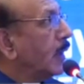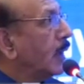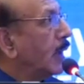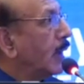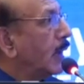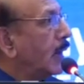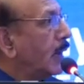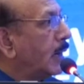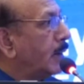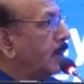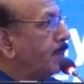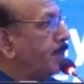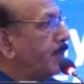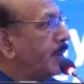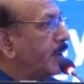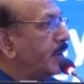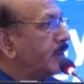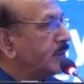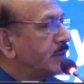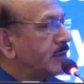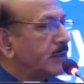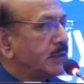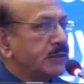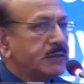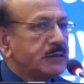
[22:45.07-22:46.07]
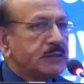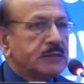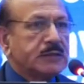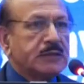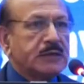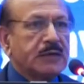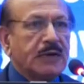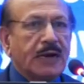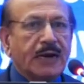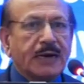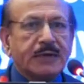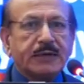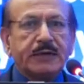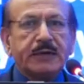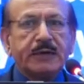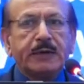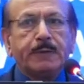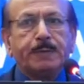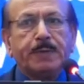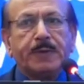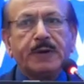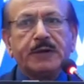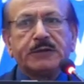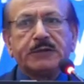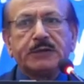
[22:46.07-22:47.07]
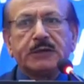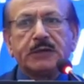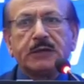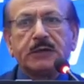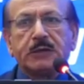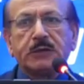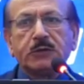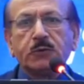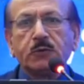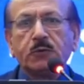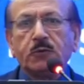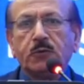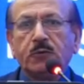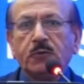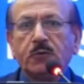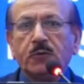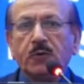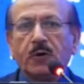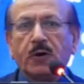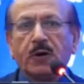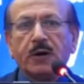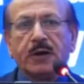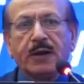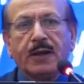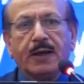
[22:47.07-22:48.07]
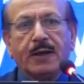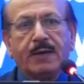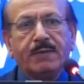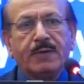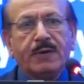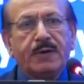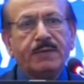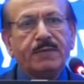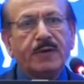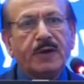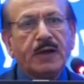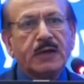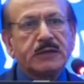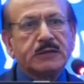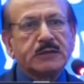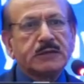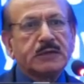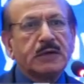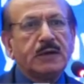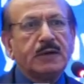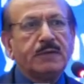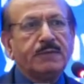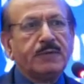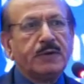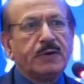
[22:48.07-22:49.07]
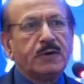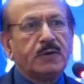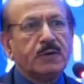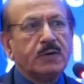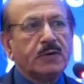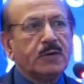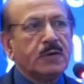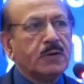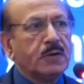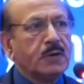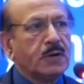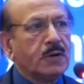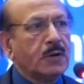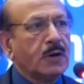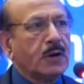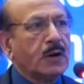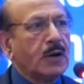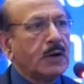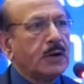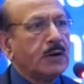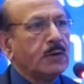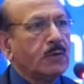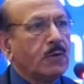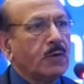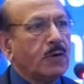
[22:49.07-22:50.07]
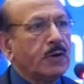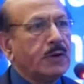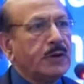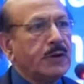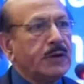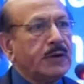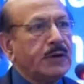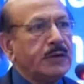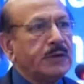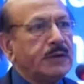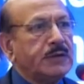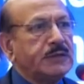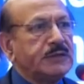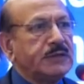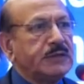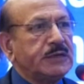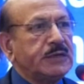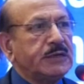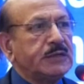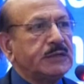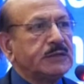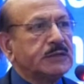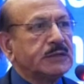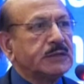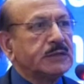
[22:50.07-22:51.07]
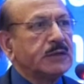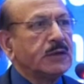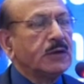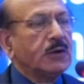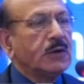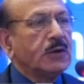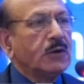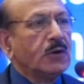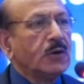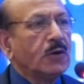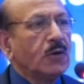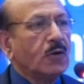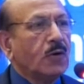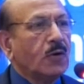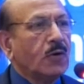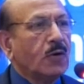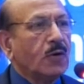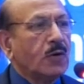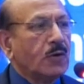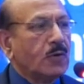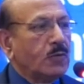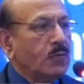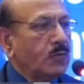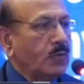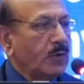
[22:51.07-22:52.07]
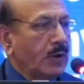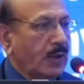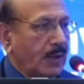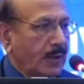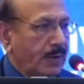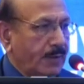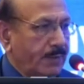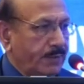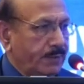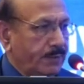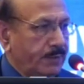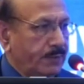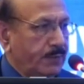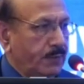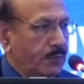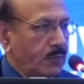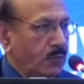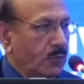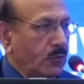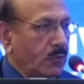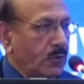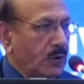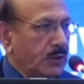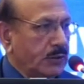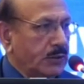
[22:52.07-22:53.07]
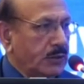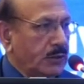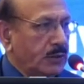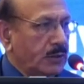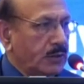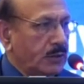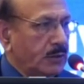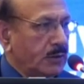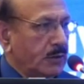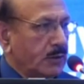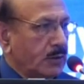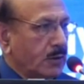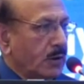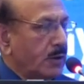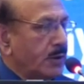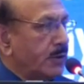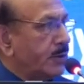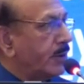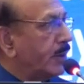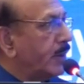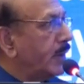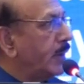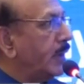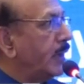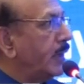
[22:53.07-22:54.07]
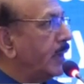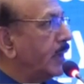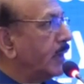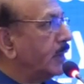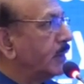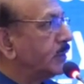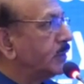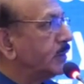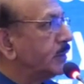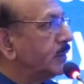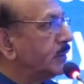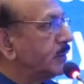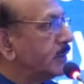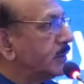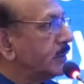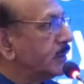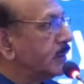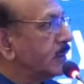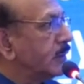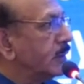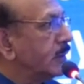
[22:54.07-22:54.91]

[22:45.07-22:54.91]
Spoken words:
And patients, selected patients who do not have advanced liver or coronary disease, or who have no other contraindications,